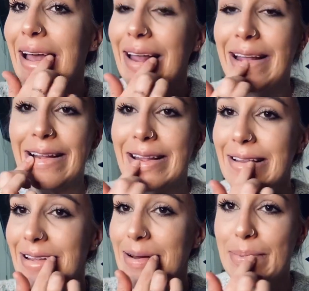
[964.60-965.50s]
let the
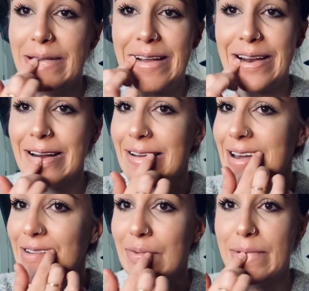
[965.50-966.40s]
lip liner
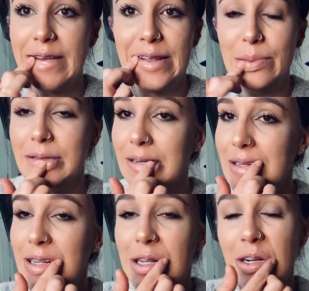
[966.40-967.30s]
give my lips a
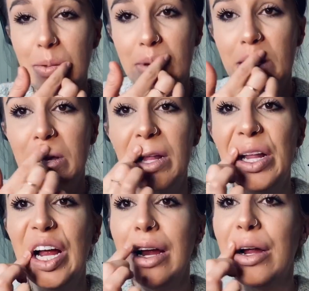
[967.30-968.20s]
little bit of color.